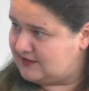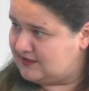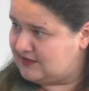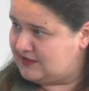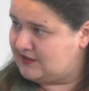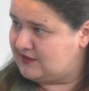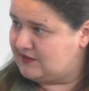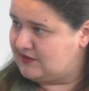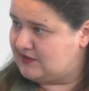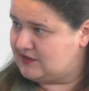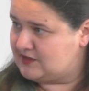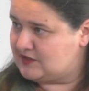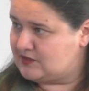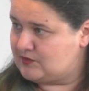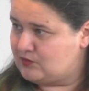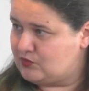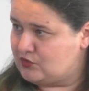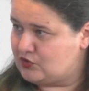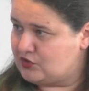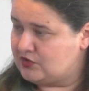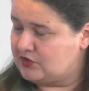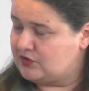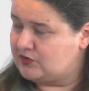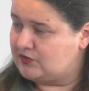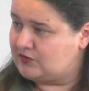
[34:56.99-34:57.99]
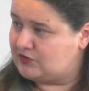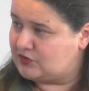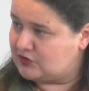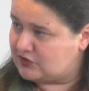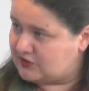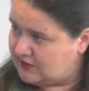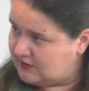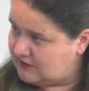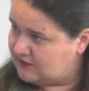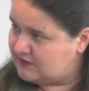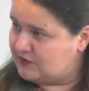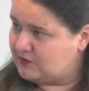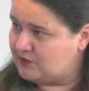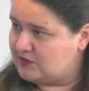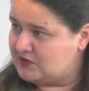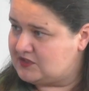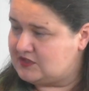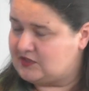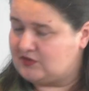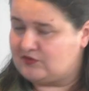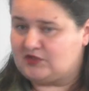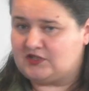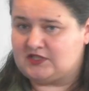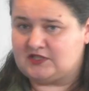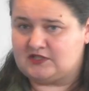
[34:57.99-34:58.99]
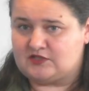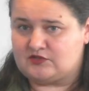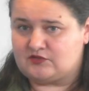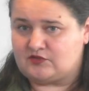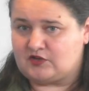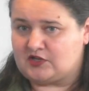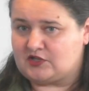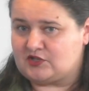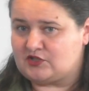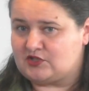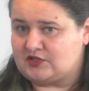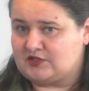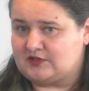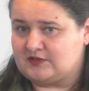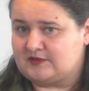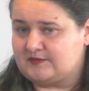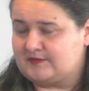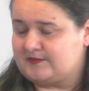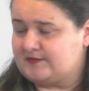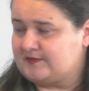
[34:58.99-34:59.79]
in this war, together with the reconstruction.